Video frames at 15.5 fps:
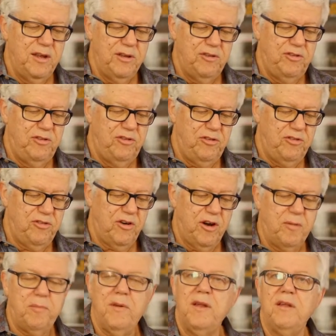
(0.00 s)
G
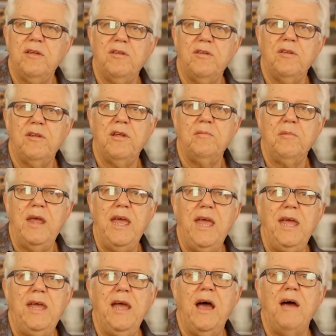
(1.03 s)
sharp and
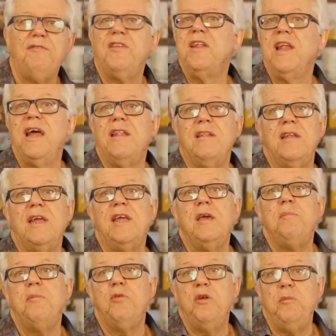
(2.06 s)
A. After that they
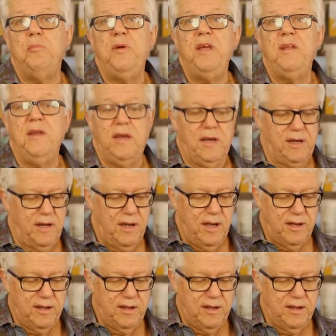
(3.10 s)
keep repeating.